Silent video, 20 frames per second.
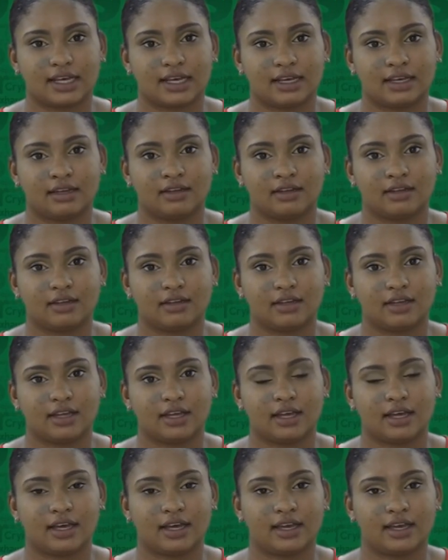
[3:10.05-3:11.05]
and
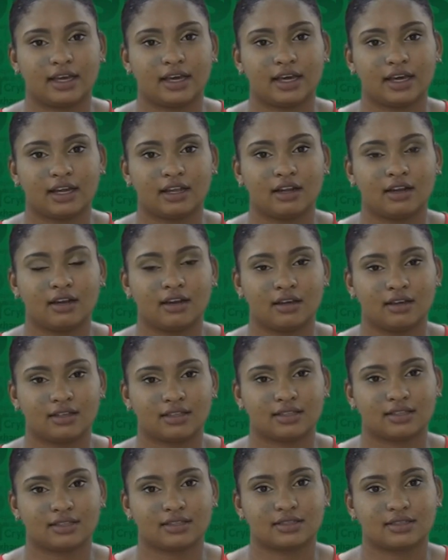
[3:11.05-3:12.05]
I had a
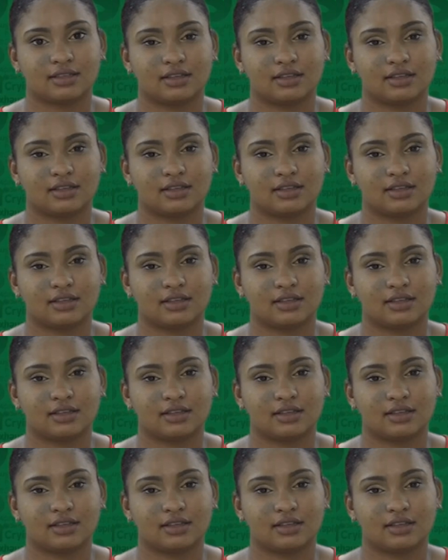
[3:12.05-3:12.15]
lot